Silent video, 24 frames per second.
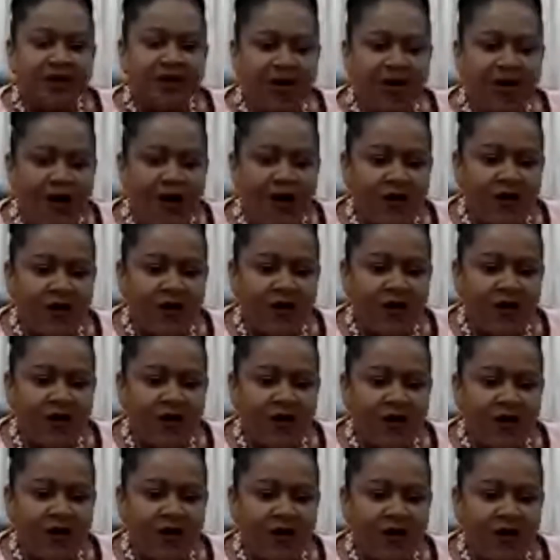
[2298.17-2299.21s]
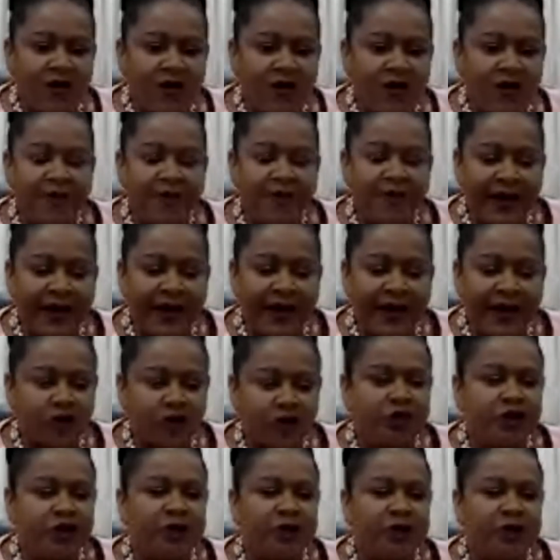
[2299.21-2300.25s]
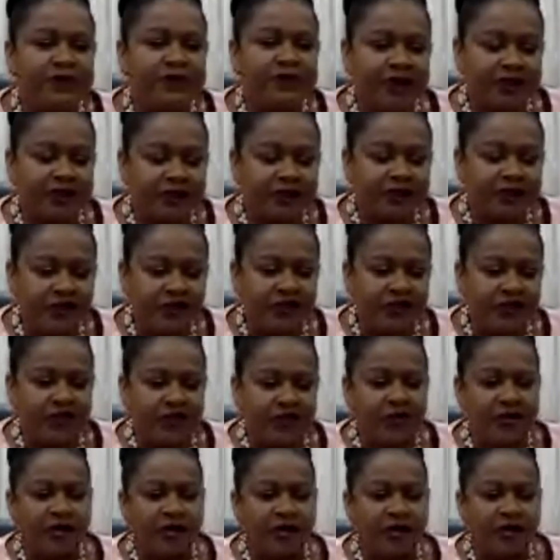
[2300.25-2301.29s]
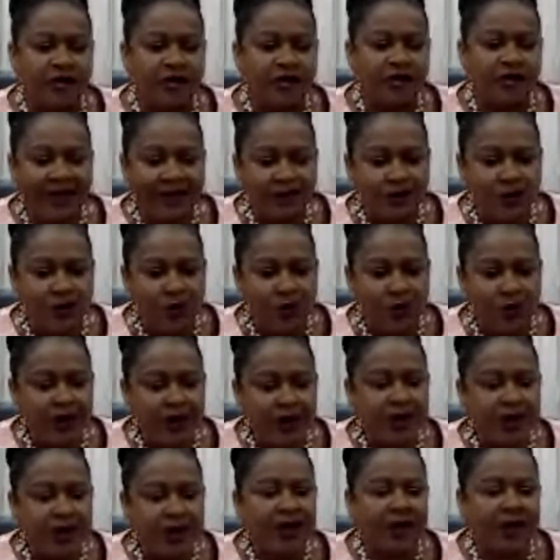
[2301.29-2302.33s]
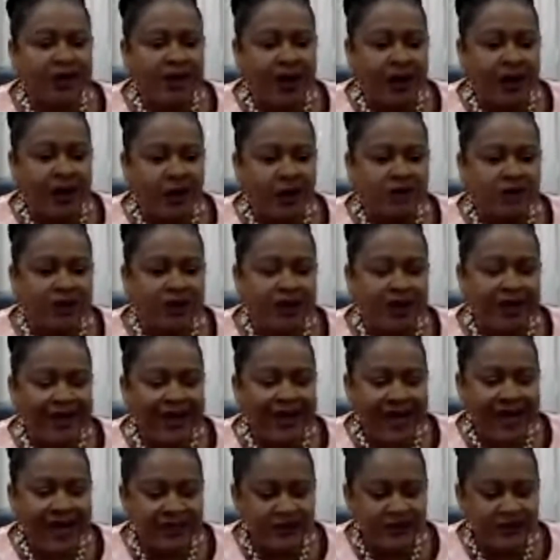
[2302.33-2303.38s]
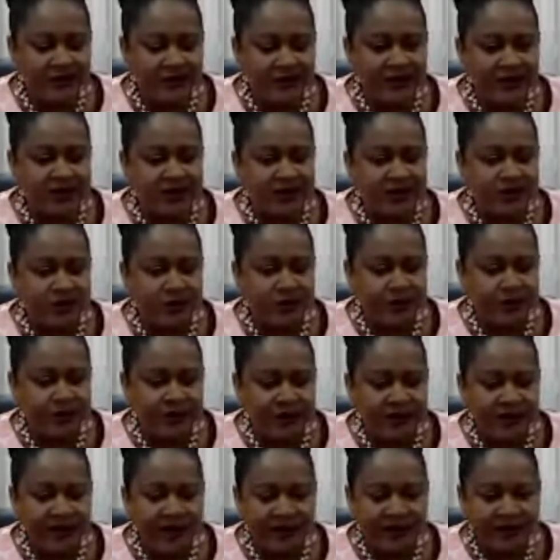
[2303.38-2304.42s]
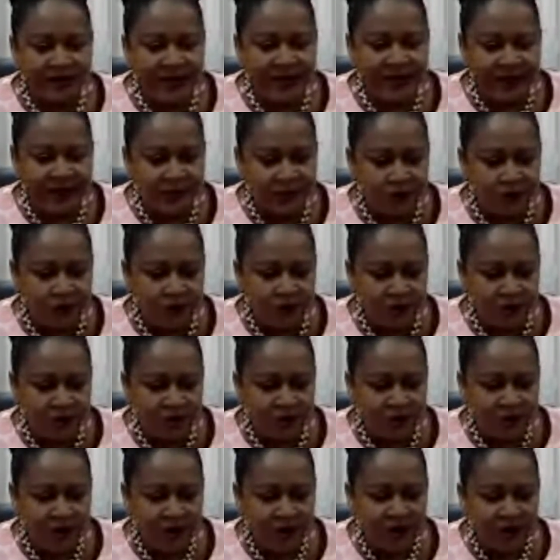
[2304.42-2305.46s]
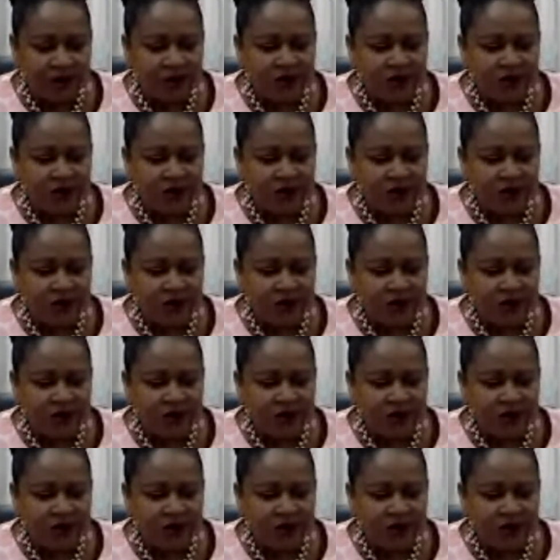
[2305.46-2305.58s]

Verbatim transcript: cargo ships, passenger ships, etc., that go in and out. And the last phase is to put in the schedules.